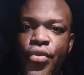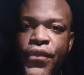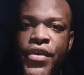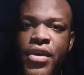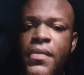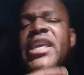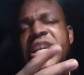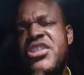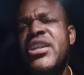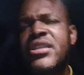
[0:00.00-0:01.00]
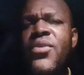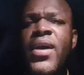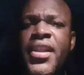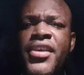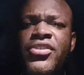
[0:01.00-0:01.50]
You feel me? Yeah, Shatta
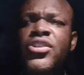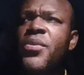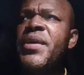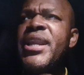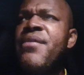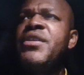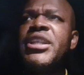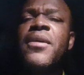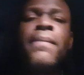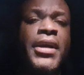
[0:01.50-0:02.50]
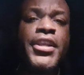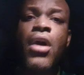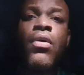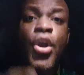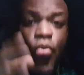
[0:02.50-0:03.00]
Wale is dope and everything, but
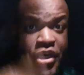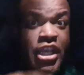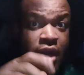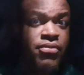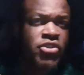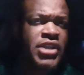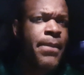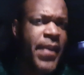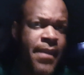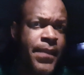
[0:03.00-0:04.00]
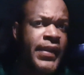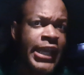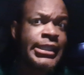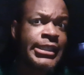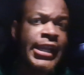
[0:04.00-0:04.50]
yo, when it comes to that paper
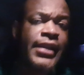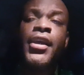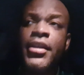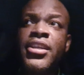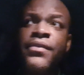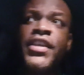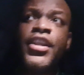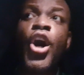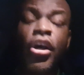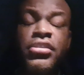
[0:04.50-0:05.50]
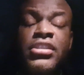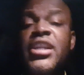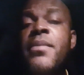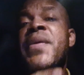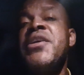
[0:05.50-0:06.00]
like that, Davido hustles
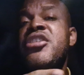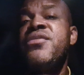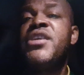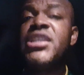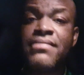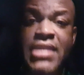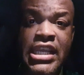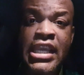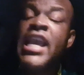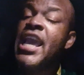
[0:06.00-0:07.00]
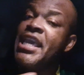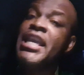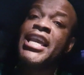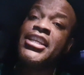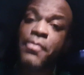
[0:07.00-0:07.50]
and he pushes for his money, and
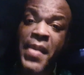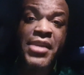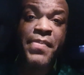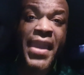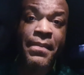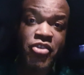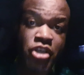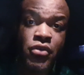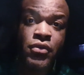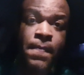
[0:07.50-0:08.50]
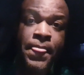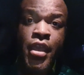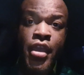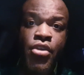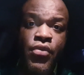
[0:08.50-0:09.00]
he gets paid paper too.
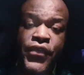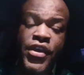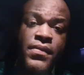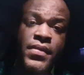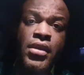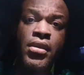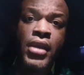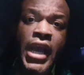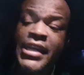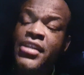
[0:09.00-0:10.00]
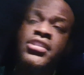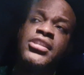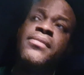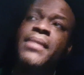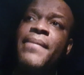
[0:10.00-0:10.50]
You feel me? I didn't
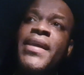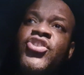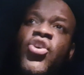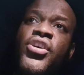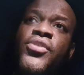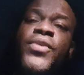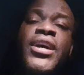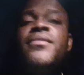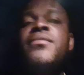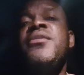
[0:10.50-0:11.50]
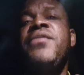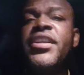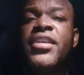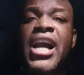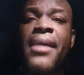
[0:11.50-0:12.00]
see my man talking when
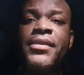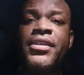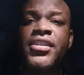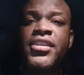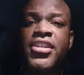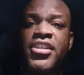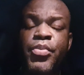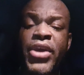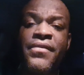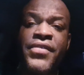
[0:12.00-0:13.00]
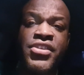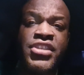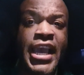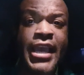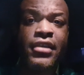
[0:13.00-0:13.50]
Davido copped his, his, his private
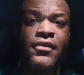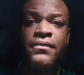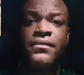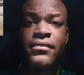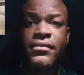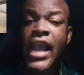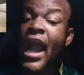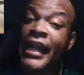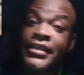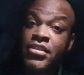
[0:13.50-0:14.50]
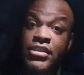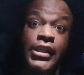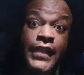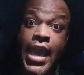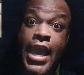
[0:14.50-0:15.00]
jet. I didn't
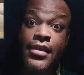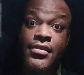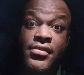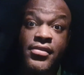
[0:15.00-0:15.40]
see that.